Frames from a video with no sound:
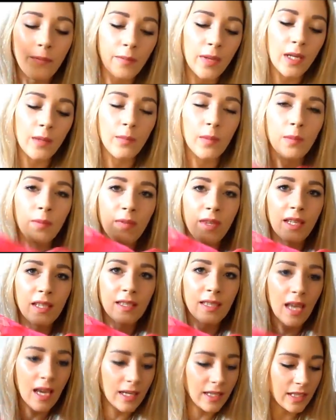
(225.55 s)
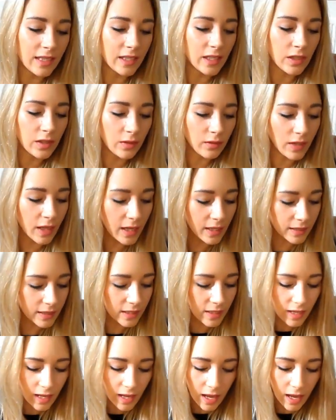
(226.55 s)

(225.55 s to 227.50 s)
minimum things that I need to do that.